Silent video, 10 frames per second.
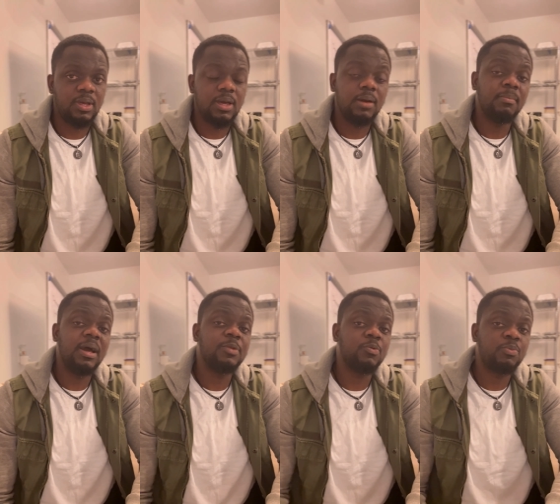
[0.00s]
a
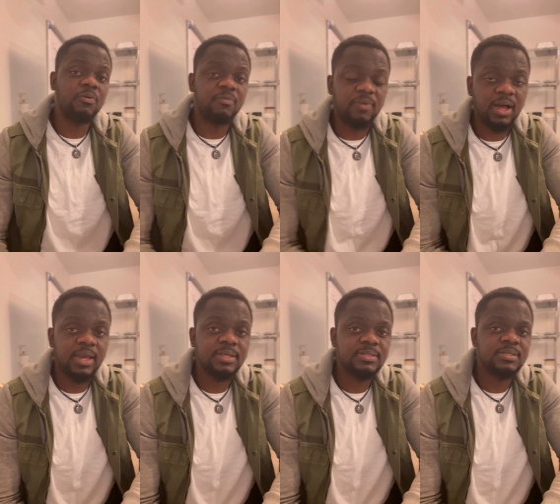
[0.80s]
man who
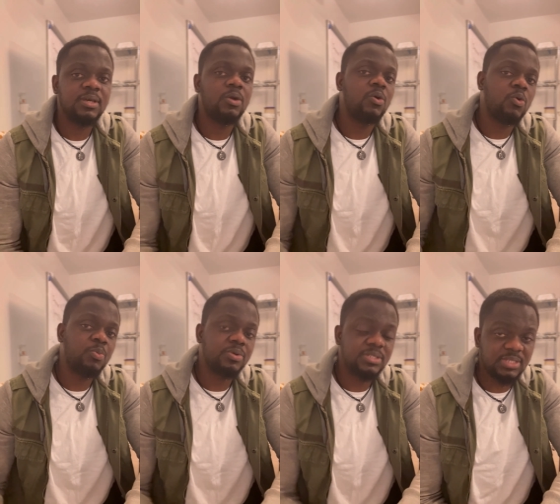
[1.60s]
provides, who
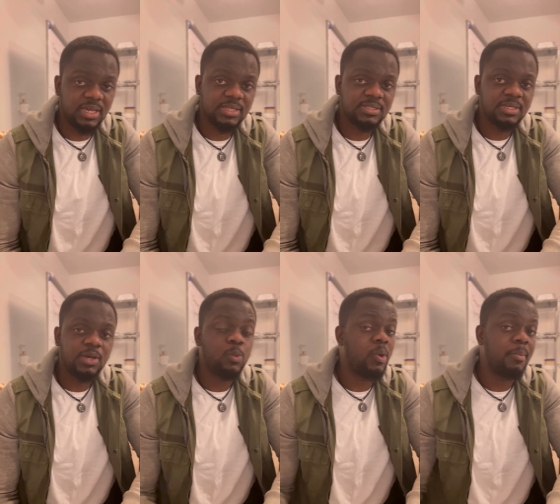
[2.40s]
protects,
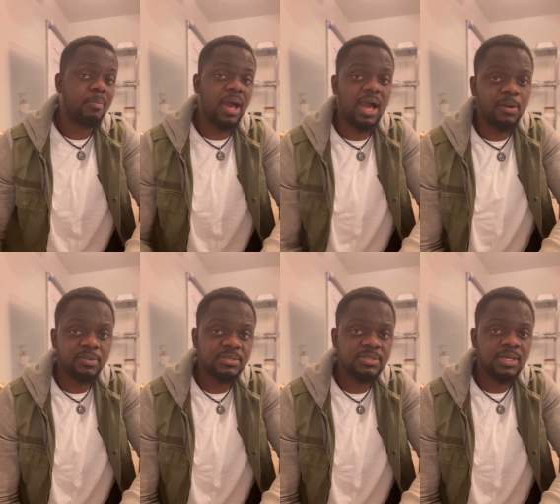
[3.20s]
who
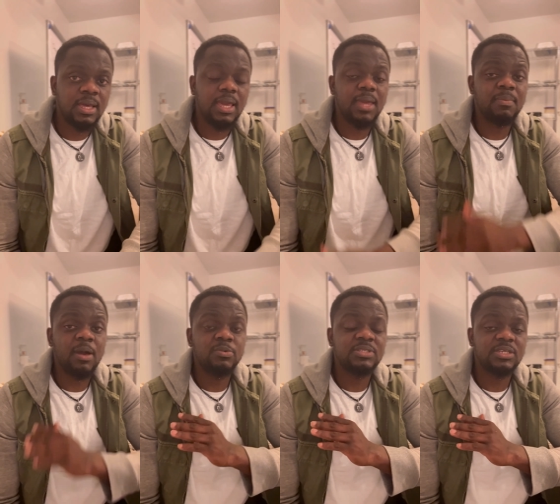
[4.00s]
empowers, a man
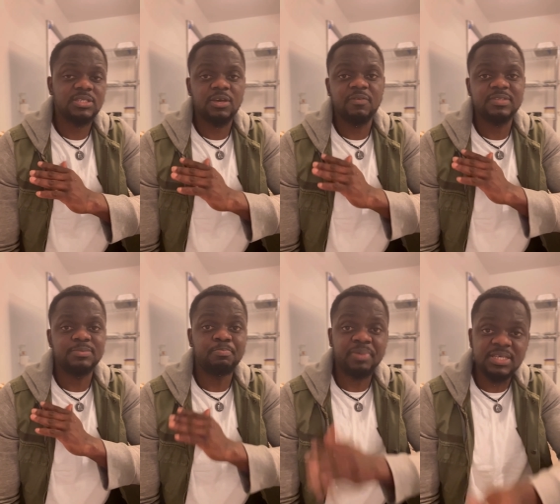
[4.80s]
who takes care of his
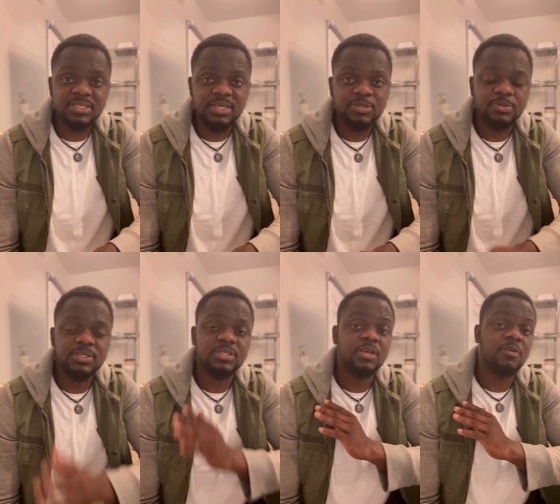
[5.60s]
business, who
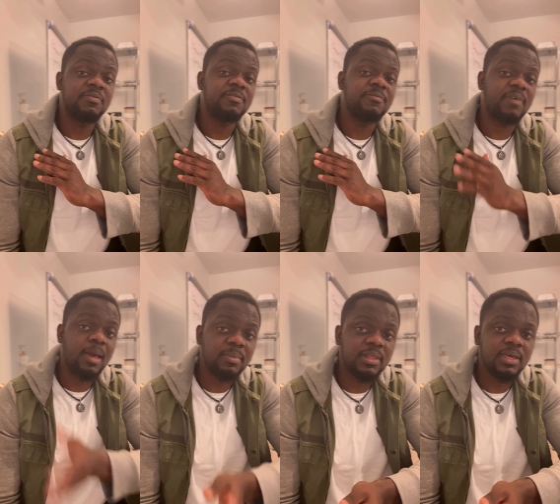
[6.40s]
takes care of his
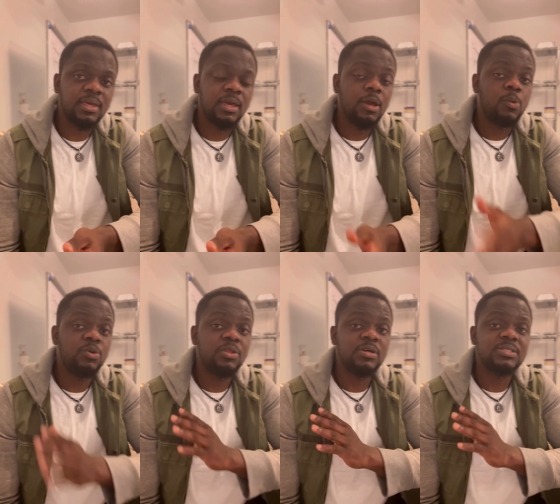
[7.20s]
family, who
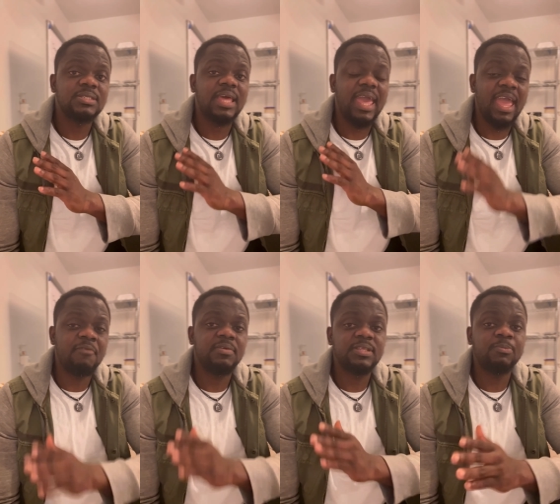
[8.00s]
does
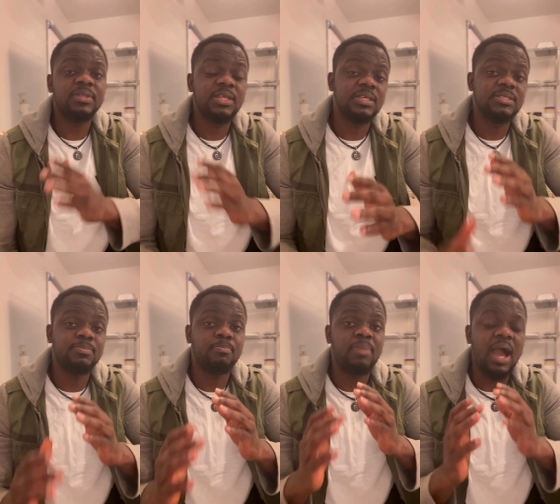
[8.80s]
everything within his
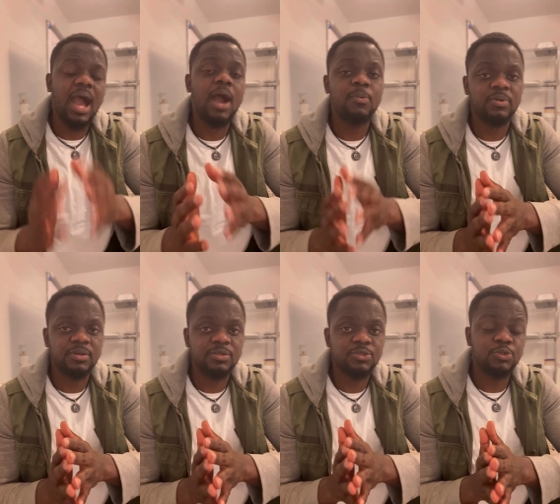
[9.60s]
power
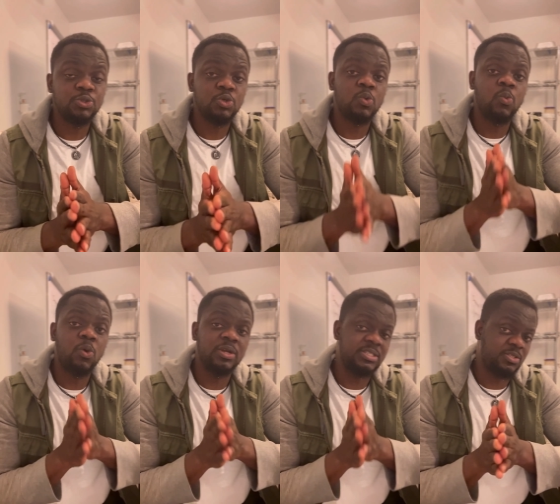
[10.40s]
to do
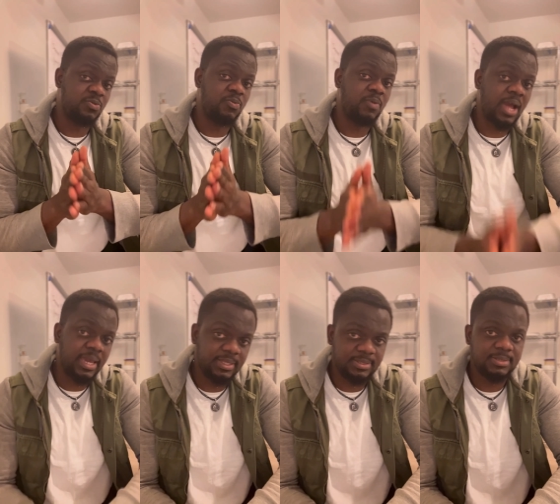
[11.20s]
what is
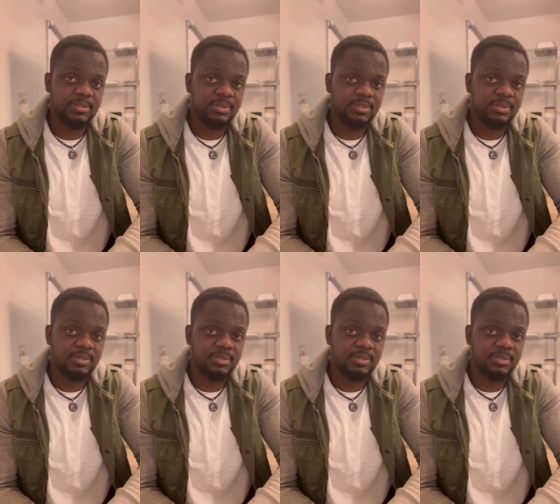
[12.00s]
right